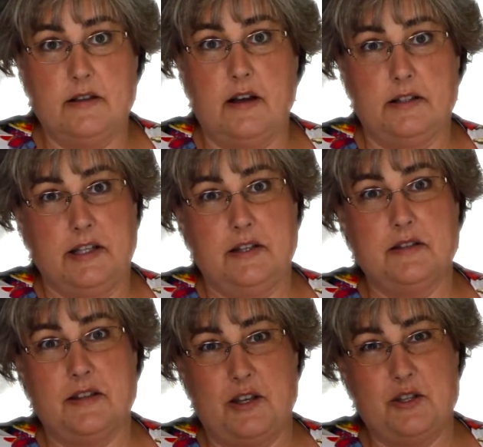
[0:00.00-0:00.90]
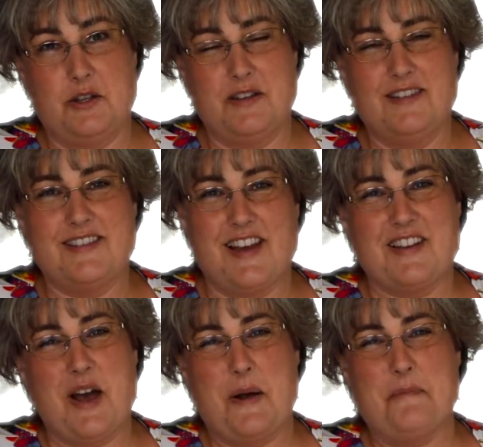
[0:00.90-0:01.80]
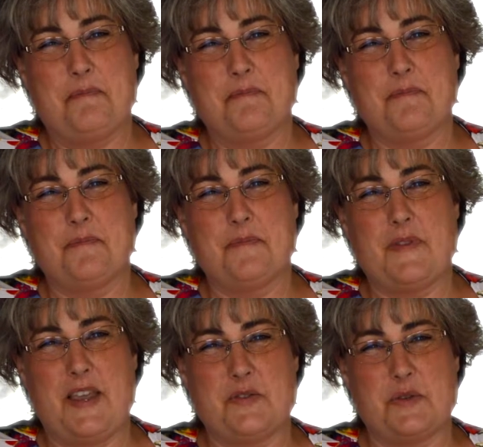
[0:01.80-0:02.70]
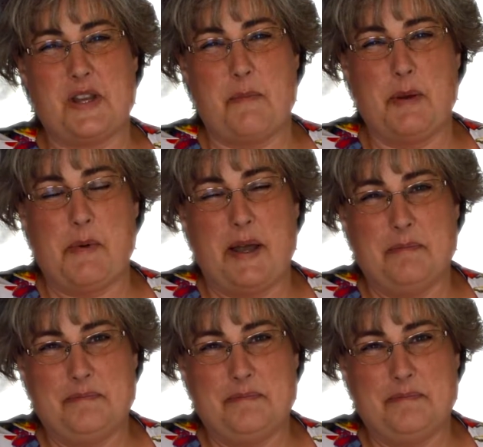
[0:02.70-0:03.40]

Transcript: alenaskitchen.com. Thanks for stopping by.